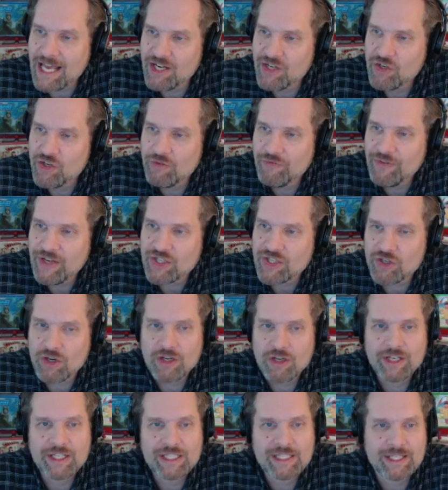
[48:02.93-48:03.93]
new
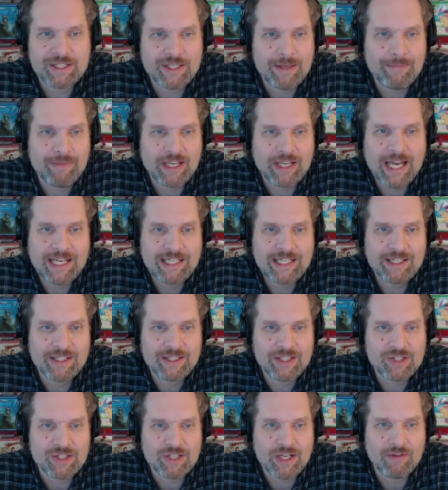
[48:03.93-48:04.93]
feature or is it something I didn't
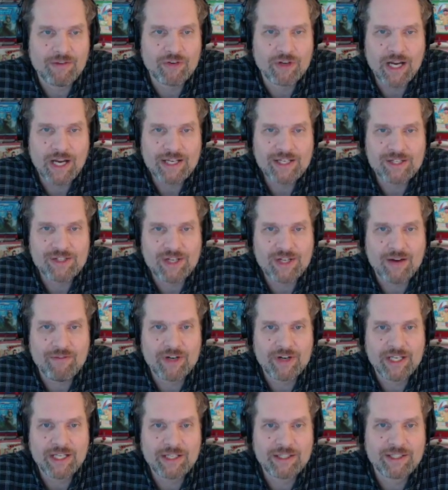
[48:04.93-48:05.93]
discover? I
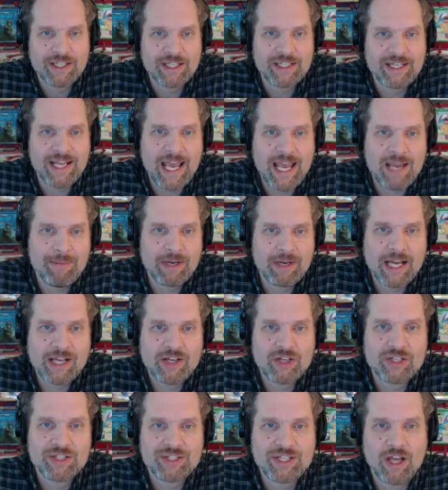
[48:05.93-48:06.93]
discovered it today, but I
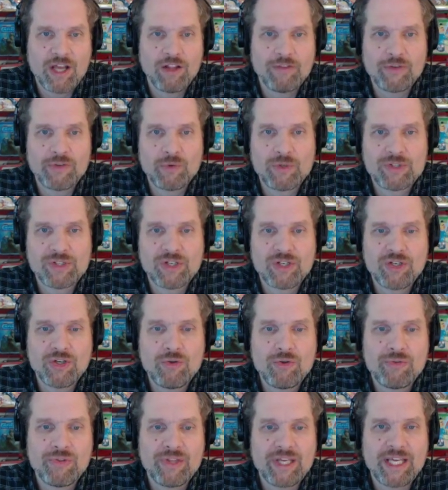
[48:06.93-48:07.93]
couldn't tell if it was a
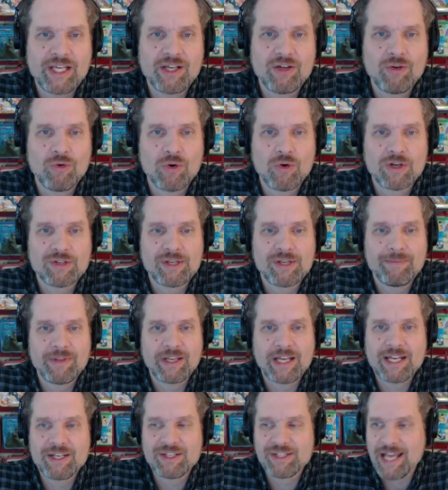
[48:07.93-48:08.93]
new thing or
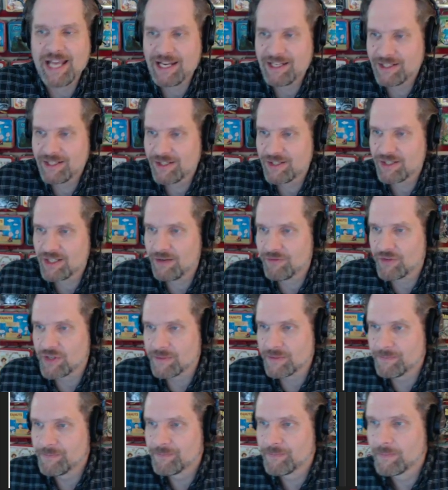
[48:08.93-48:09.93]
something I just hadn't
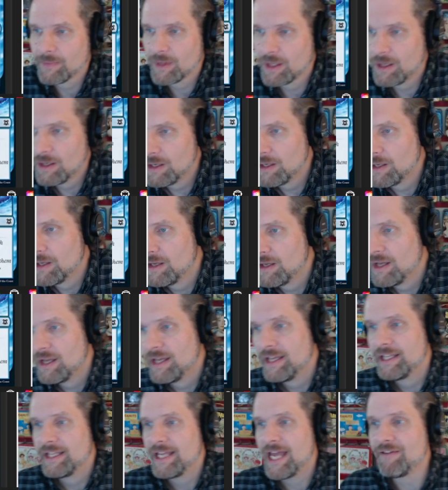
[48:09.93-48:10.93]
discovered.
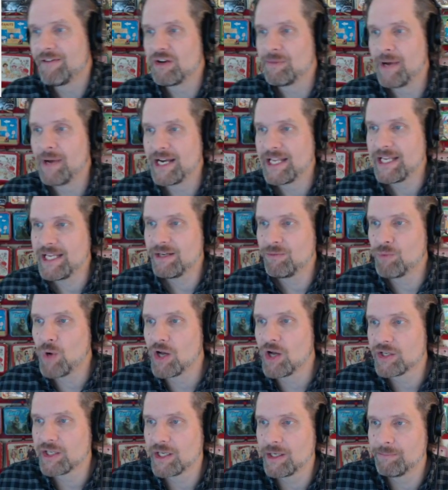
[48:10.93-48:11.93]
Everybody,
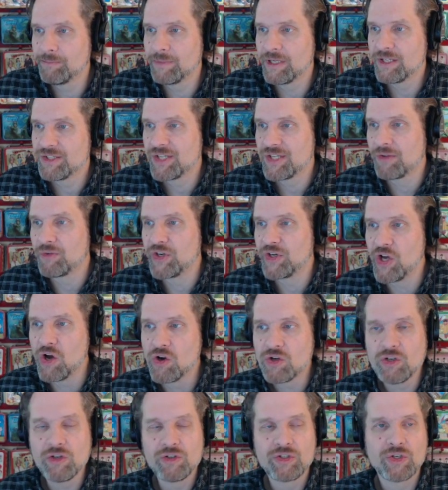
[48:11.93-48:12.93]
welcome
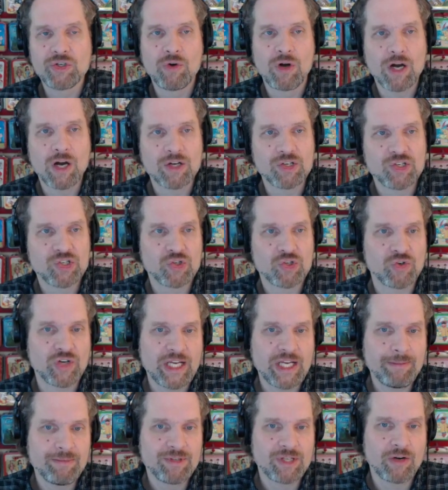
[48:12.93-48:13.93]
Senryoku to our
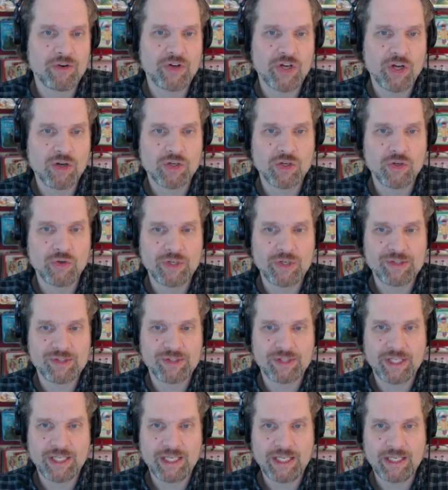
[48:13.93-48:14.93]
stream. Senryoku
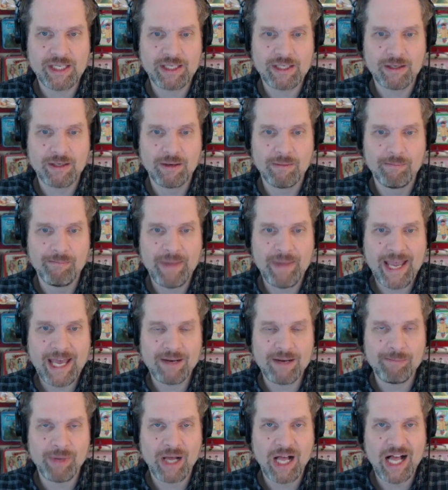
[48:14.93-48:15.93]
is the
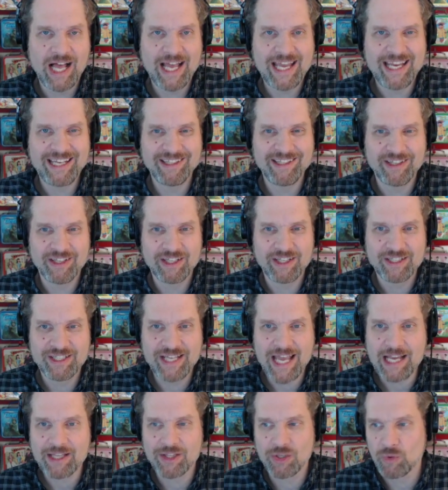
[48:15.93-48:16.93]
man behind the
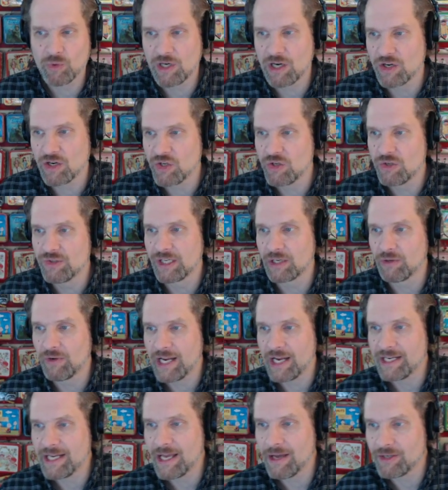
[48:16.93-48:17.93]
tech that we are using
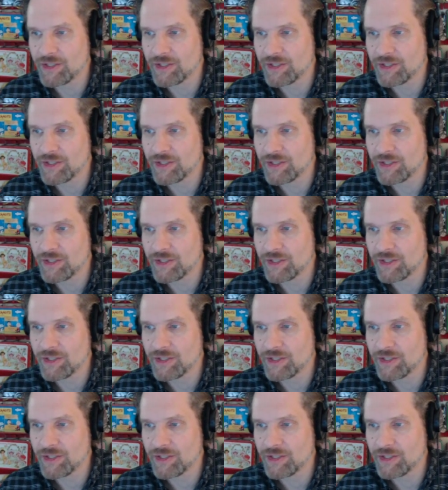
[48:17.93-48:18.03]
right now to